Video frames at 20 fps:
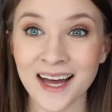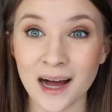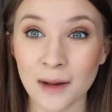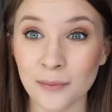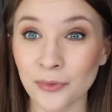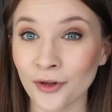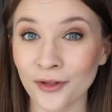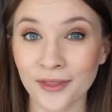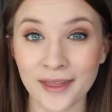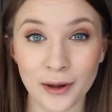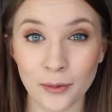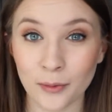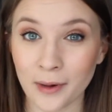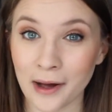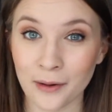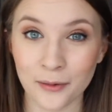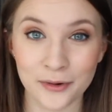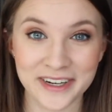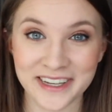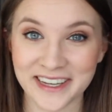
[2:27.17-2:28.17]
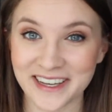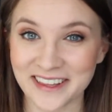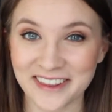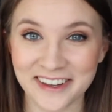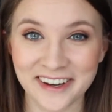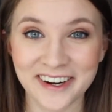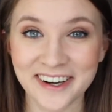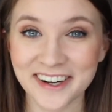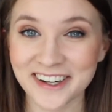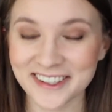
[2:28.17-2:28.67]
I'm not that wow on it
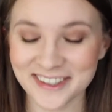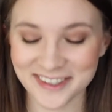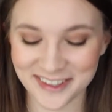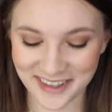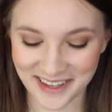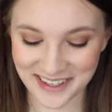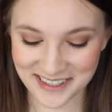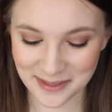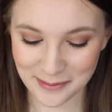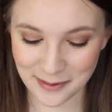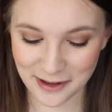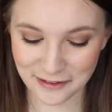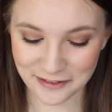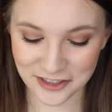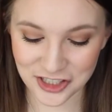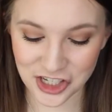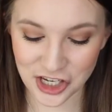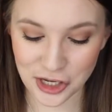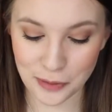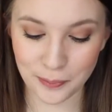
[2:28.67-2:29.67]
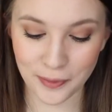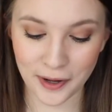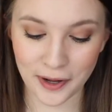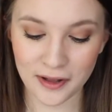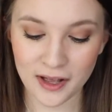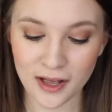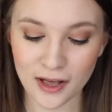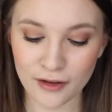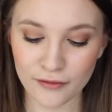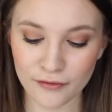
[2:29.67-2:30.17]
either, so that's a bit of a shame,
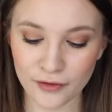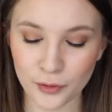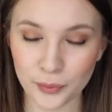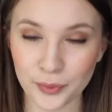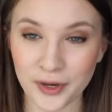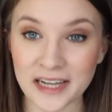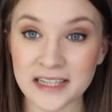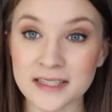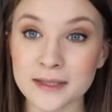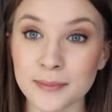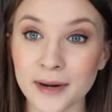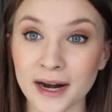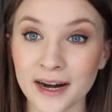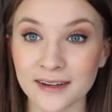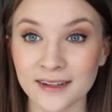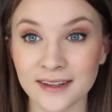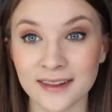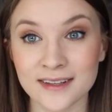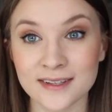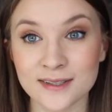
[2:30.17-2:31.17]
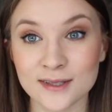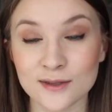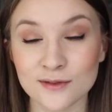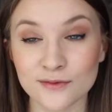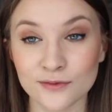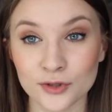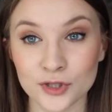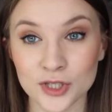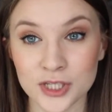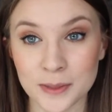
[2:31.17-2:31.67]
but full price apparently this is
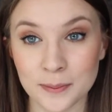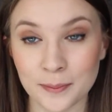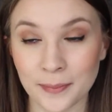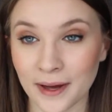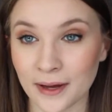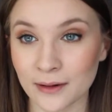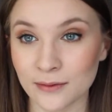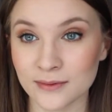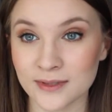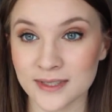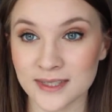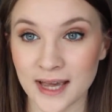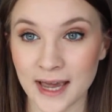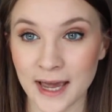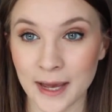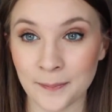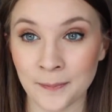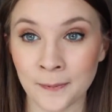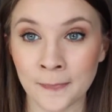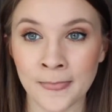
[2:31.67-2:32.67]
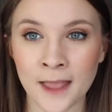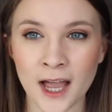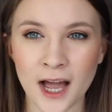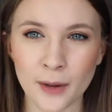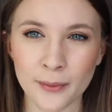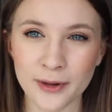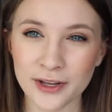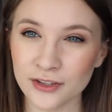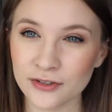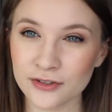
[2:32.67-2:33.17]
£14.
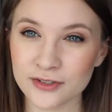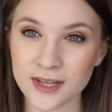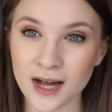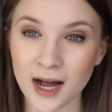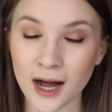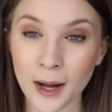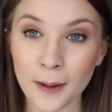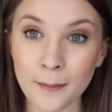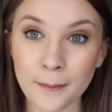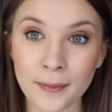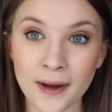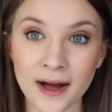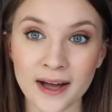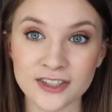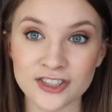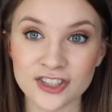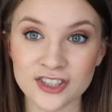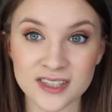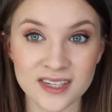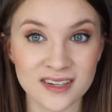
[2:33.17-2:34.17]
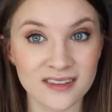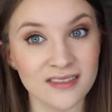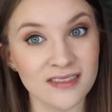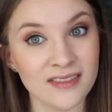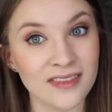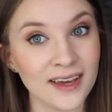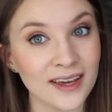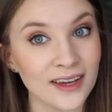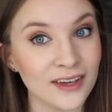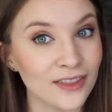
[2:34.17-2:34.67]
I will use it up, but I just didn't
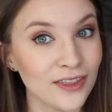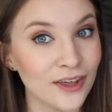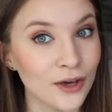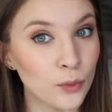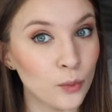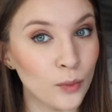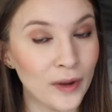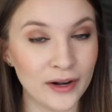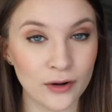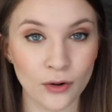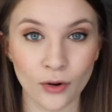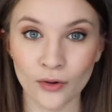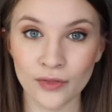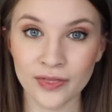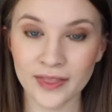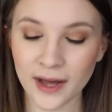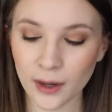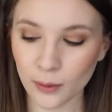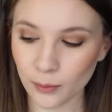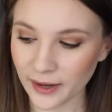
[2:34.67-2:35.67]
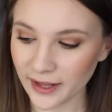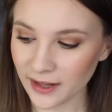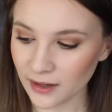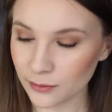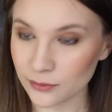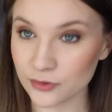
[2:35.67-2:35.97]
think that it went on that well.